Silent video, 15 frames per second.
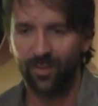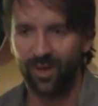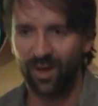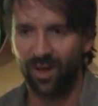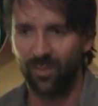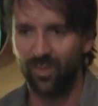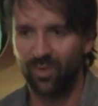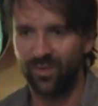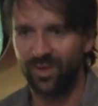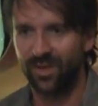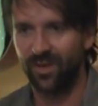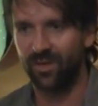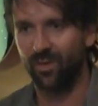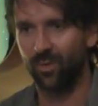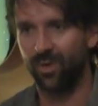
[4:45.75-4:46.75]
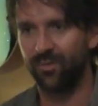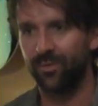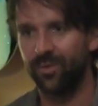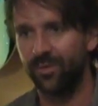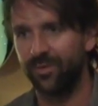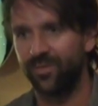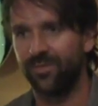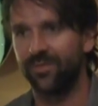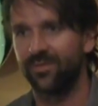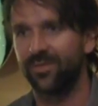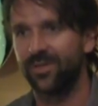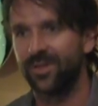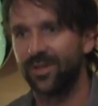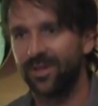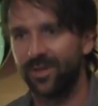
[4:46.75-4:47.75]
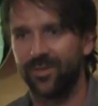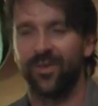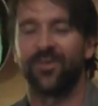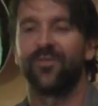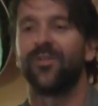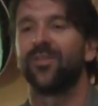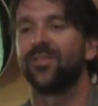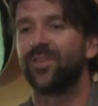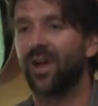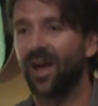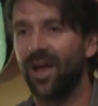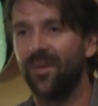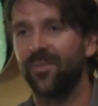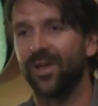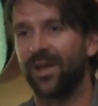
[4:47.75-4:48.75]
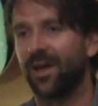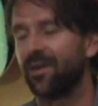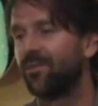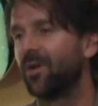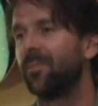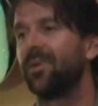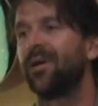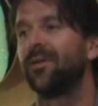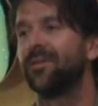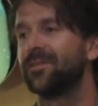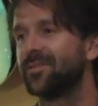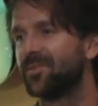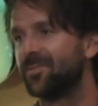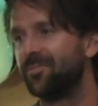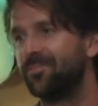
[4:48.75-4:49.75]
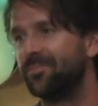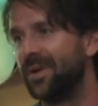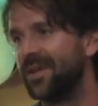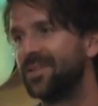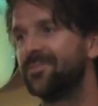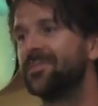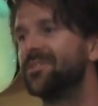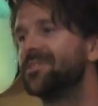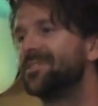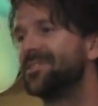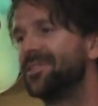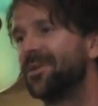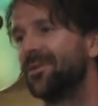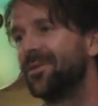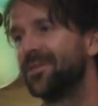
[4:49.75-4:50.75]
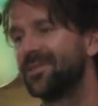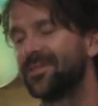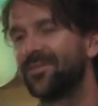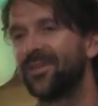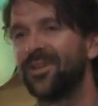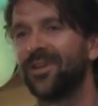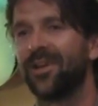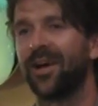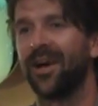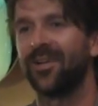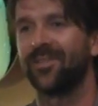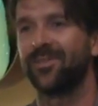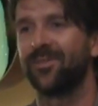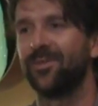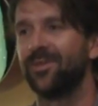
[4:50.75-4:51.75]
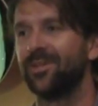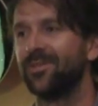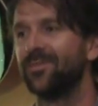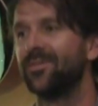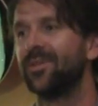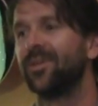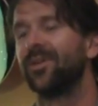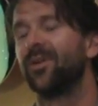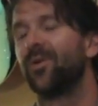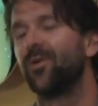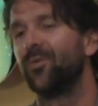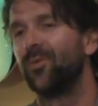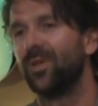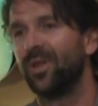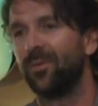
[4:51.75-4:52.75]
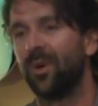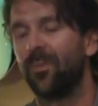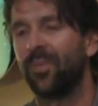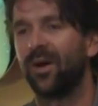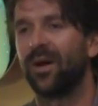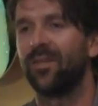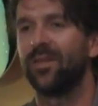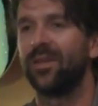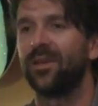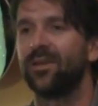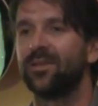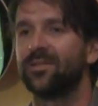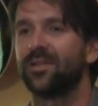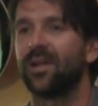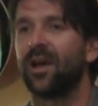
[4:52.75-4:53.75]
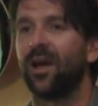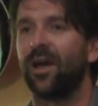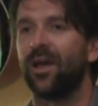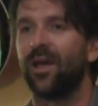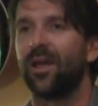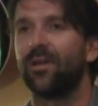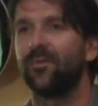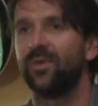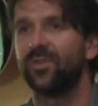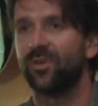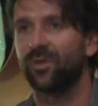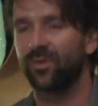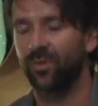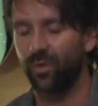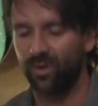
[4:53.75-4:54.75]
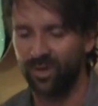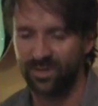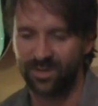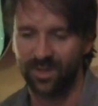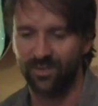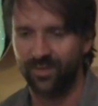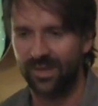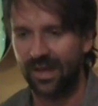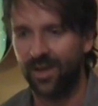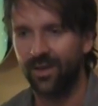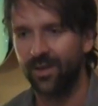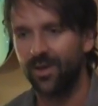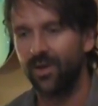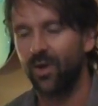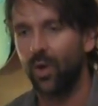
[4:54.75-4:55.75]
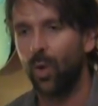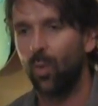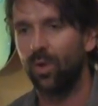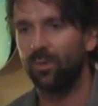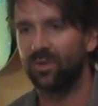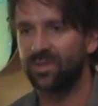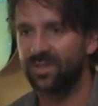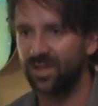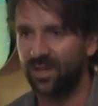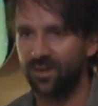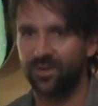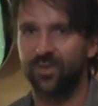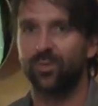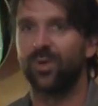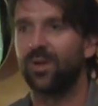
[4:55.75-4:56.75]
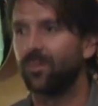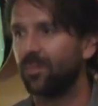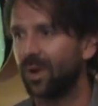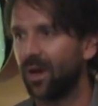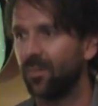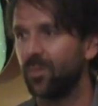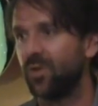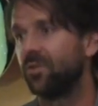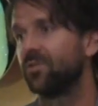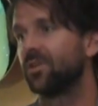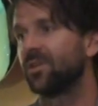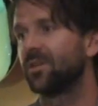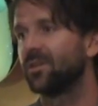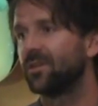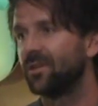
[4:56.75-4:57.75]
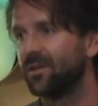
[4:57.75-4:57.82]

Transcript: We all moved in under one roof. It was our first time, out of our parents' basements. We were just fresh out of high school and really wet behind the ears, and we sort of told ourselves that we would sink or swim by music.